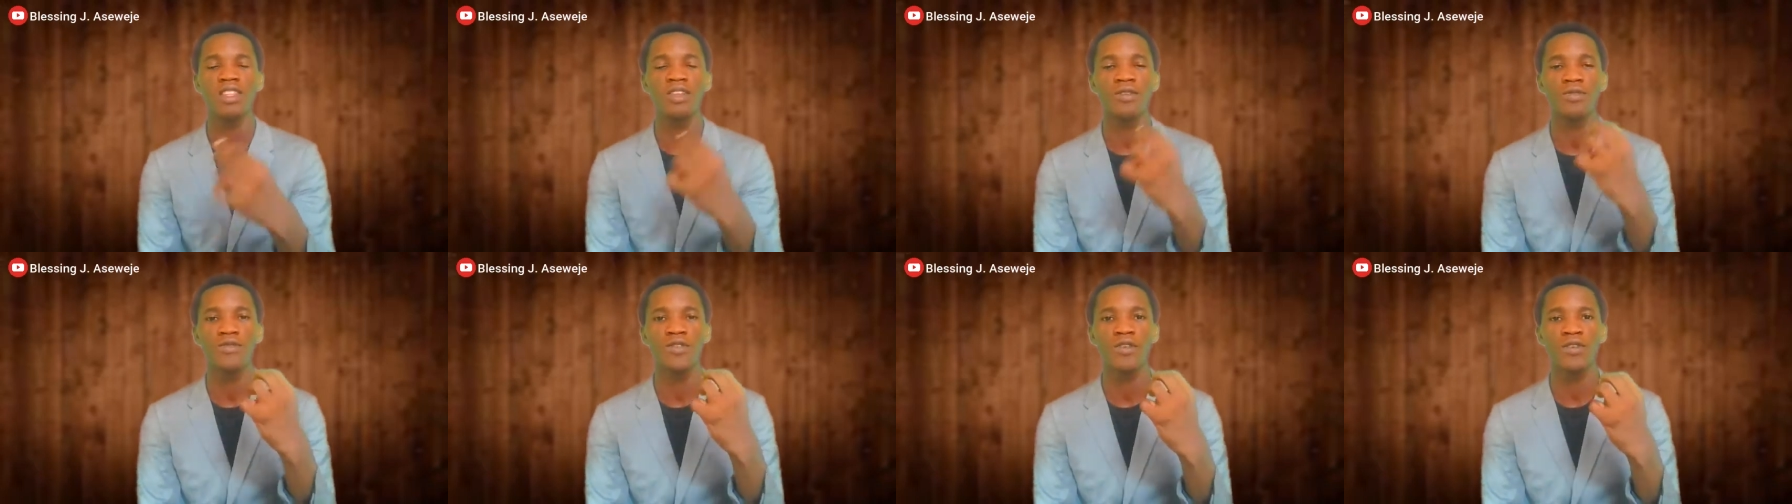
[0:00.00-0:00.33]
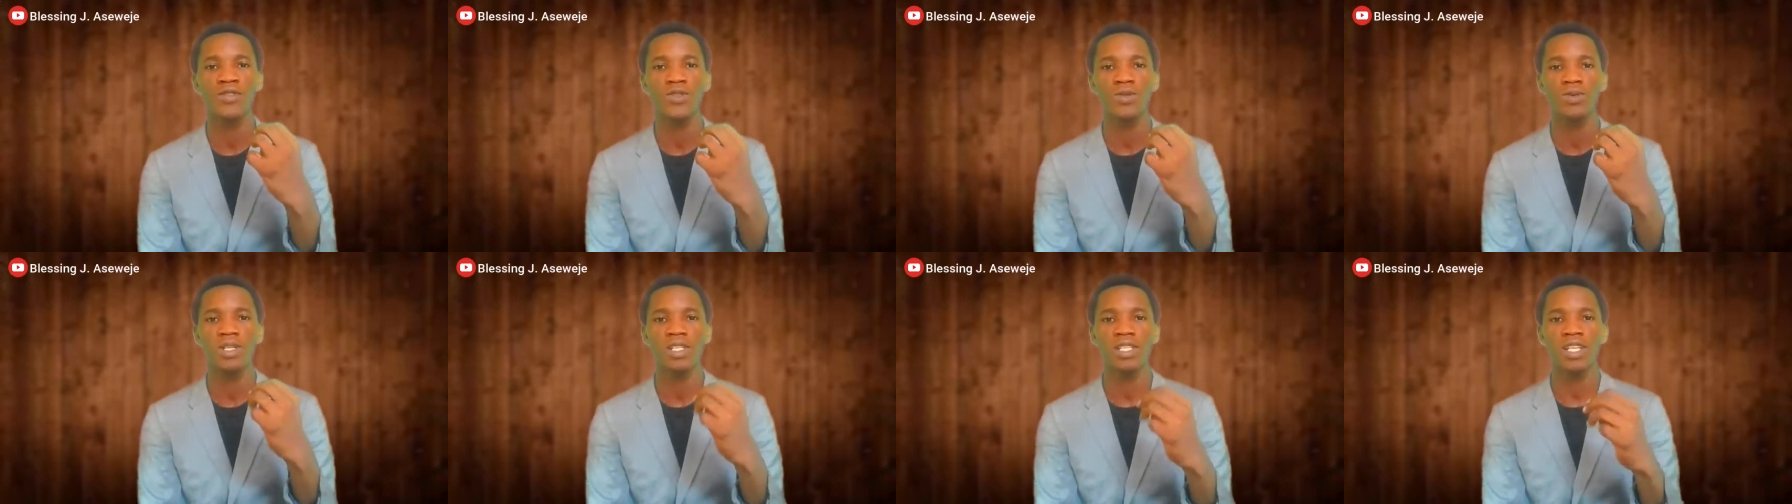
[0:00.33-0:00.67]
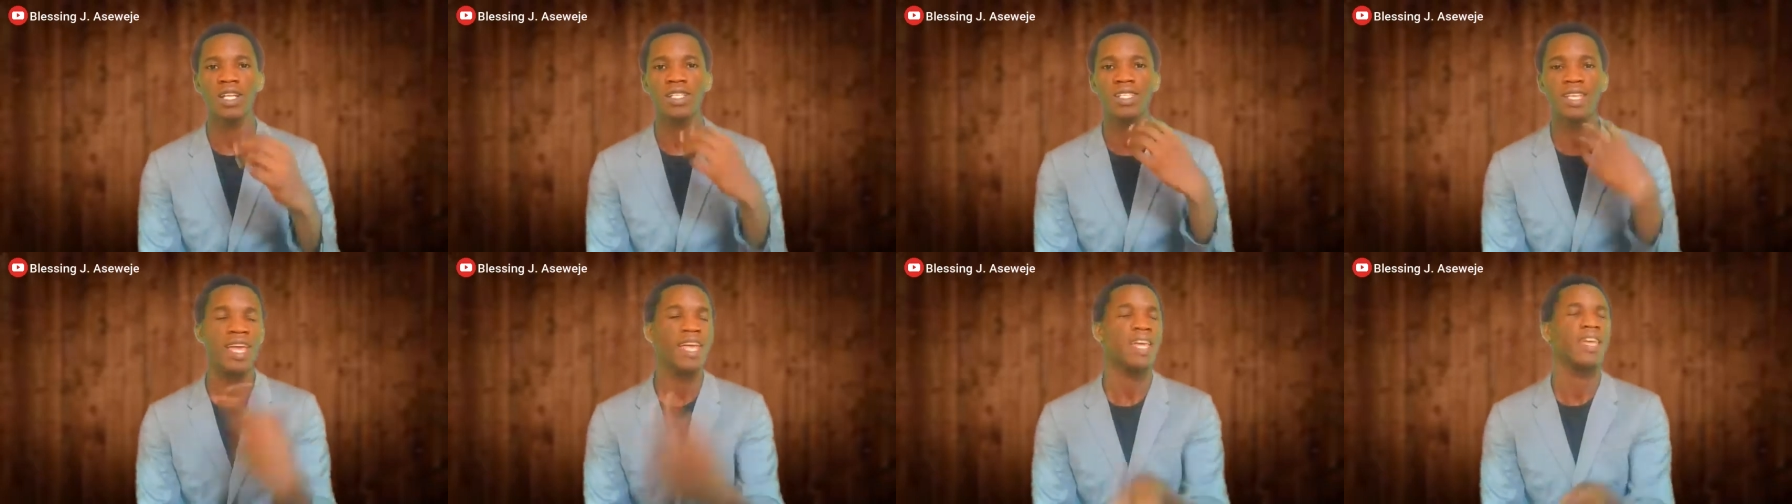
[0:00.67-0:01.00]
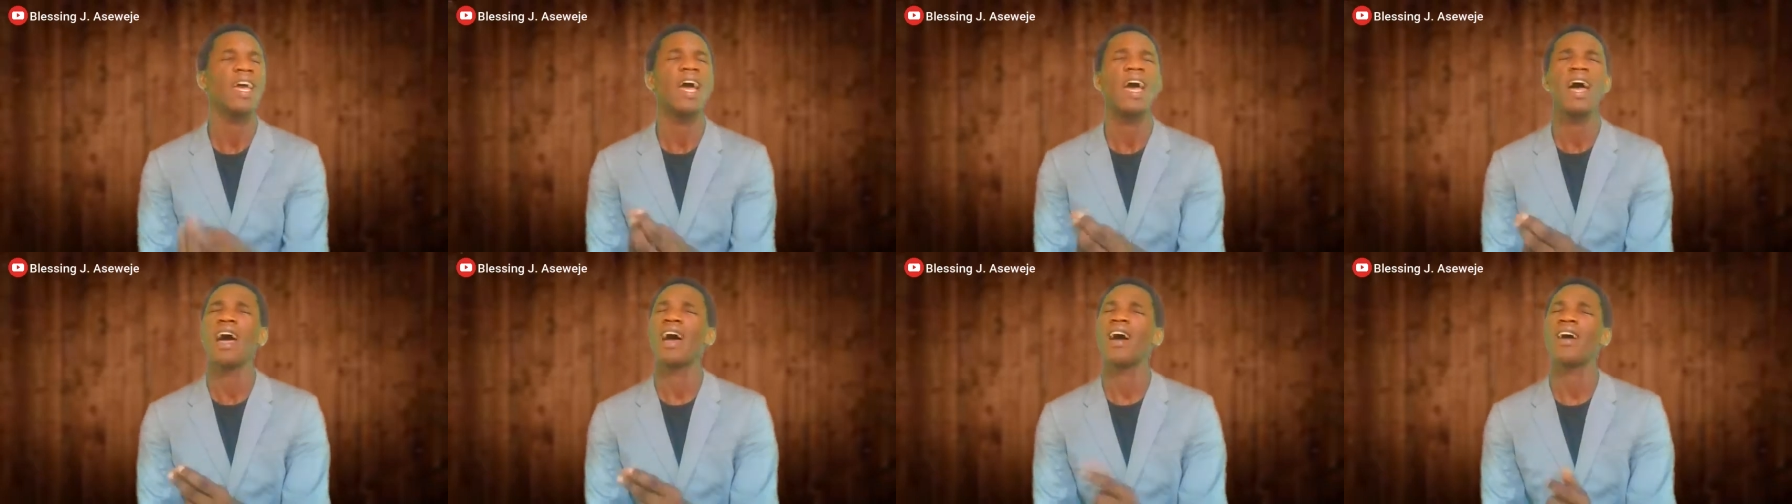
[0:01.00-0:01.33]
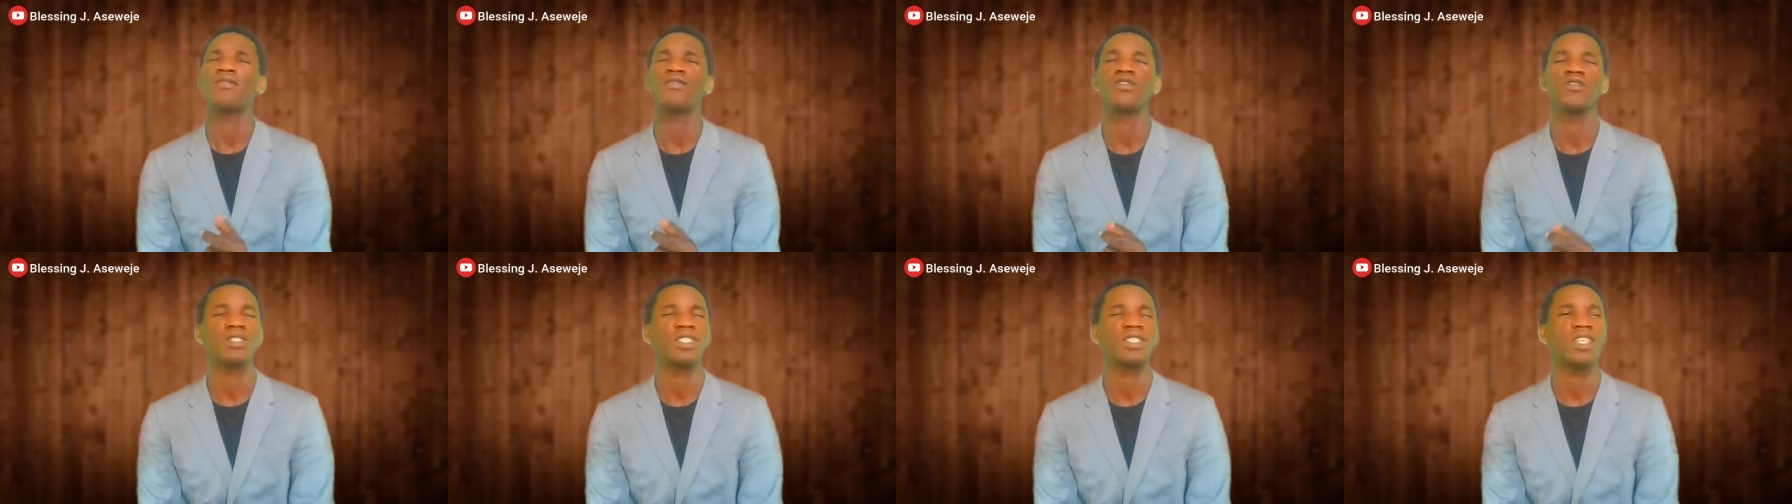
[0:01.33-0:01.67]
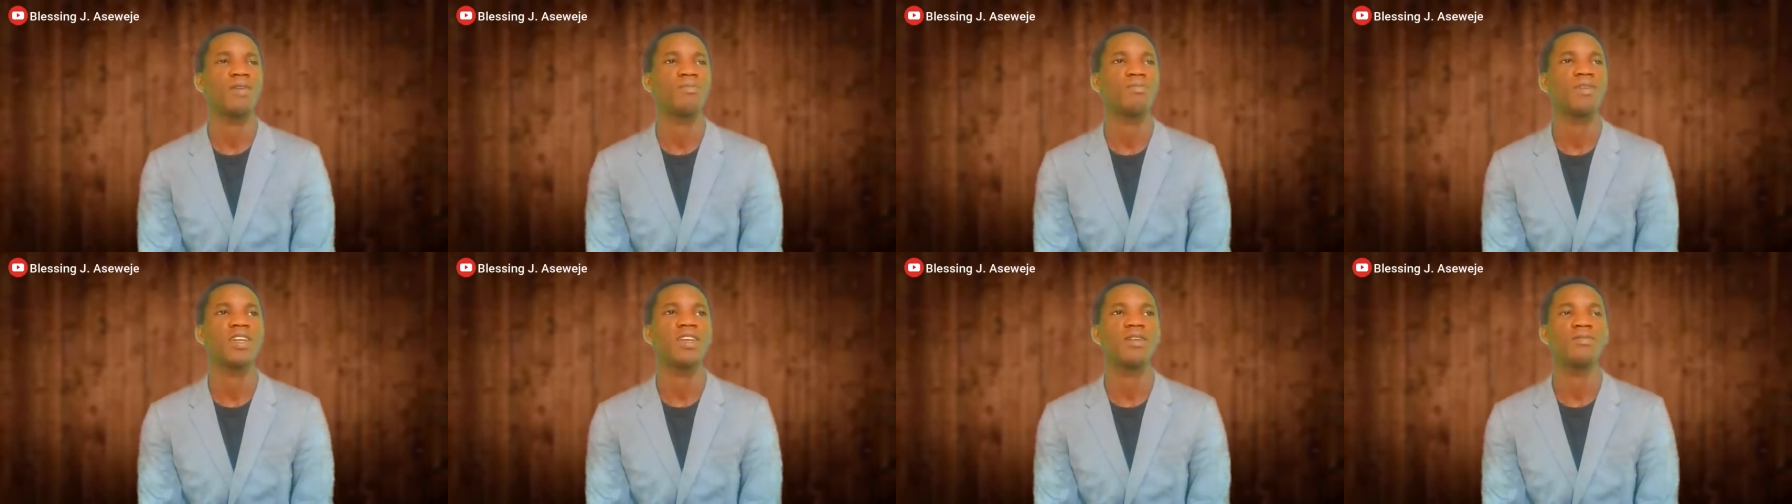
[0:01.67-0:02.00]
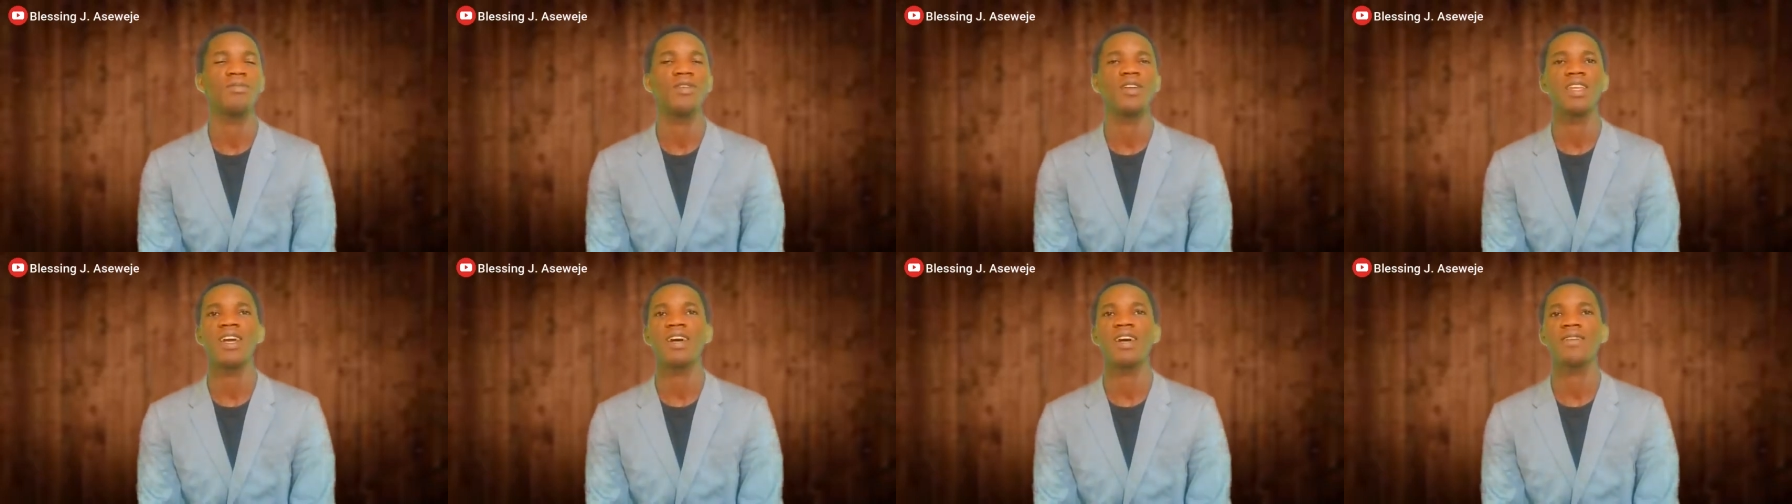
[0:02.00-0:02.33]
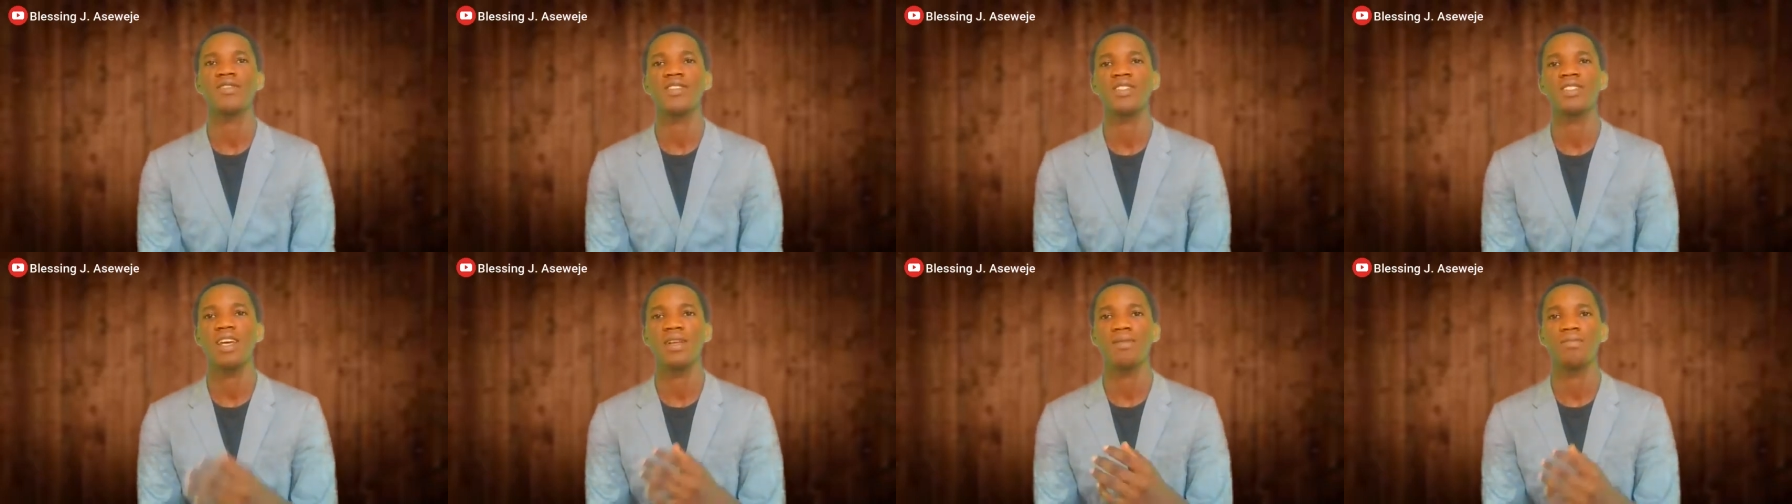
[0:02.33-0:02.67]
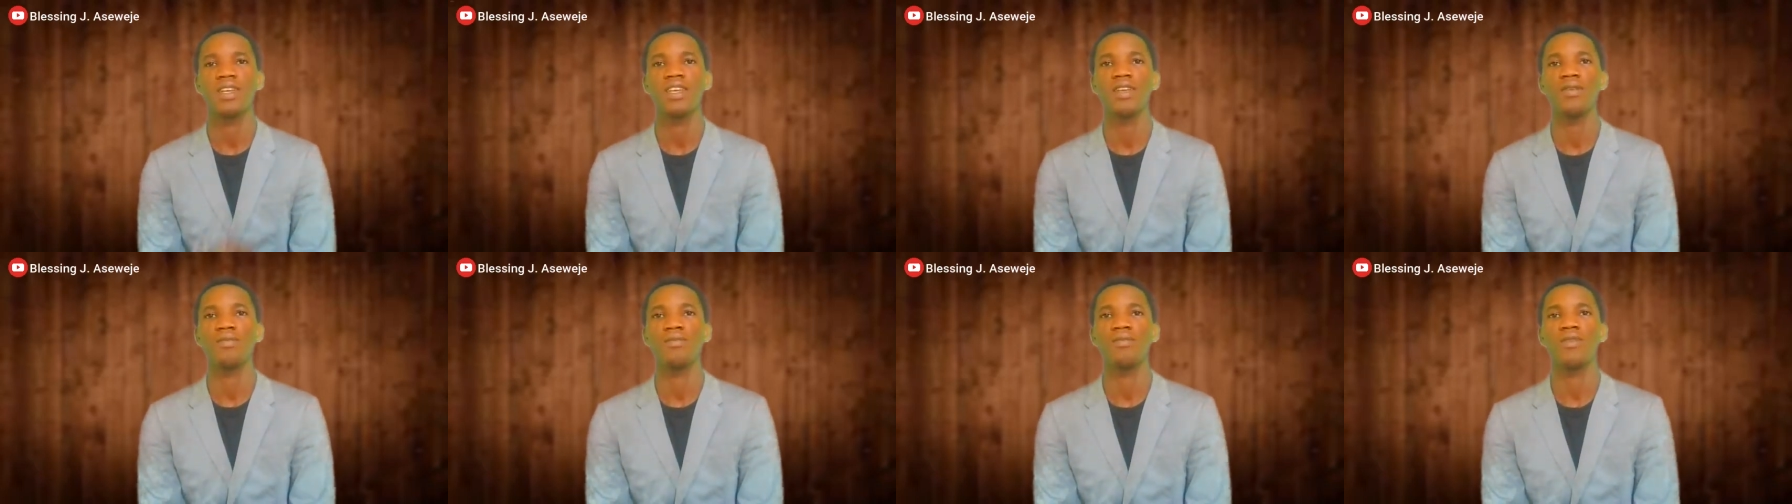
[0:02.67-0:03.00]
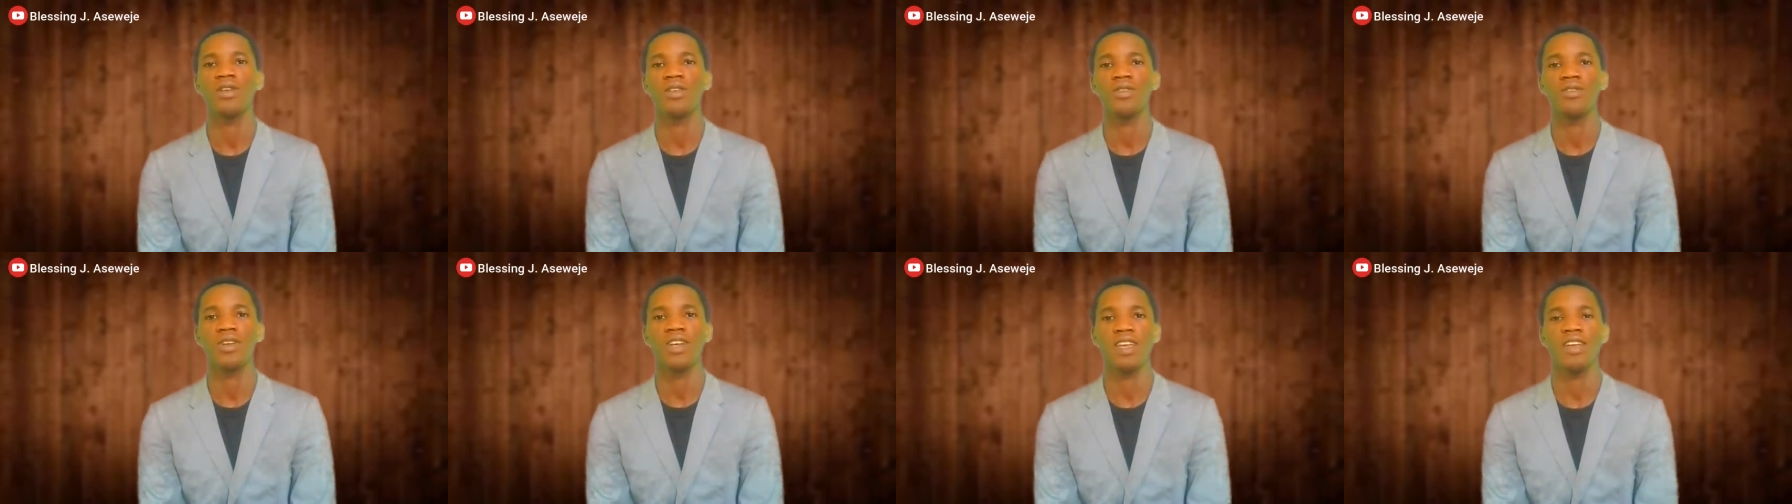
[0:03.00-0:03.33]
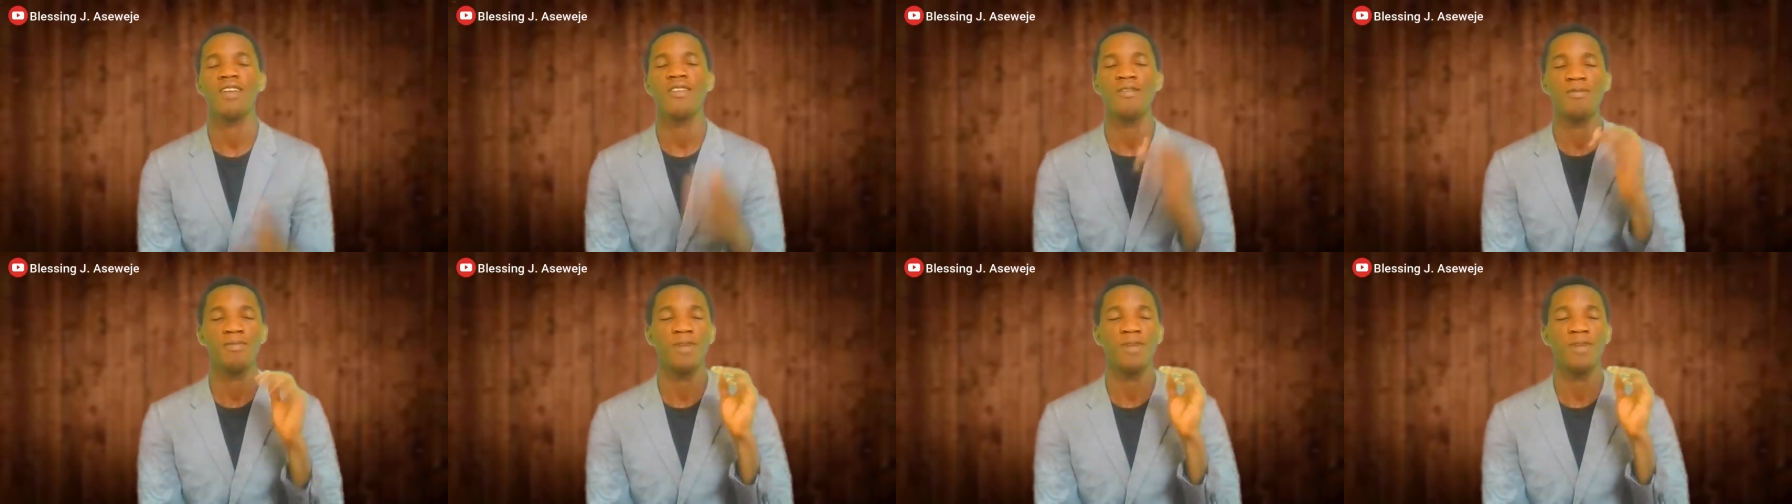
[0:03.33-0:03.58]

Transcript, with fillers: the fifth one, that's, hey, I have to start making money, I have to start making money, okay,